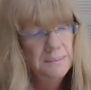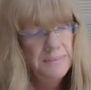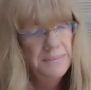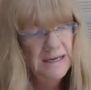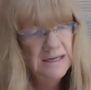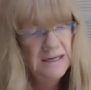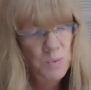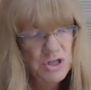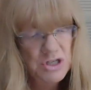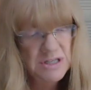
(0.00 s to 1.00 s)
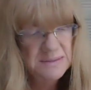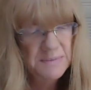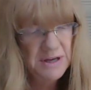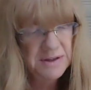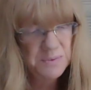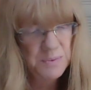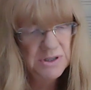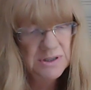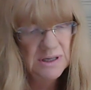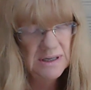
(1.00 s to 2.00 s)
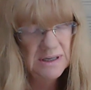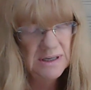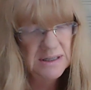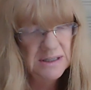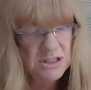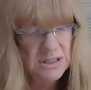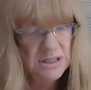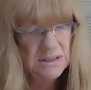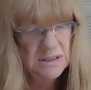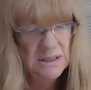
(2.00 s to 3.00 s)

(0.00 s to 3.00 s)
Pana watched his mother working in the kitchen.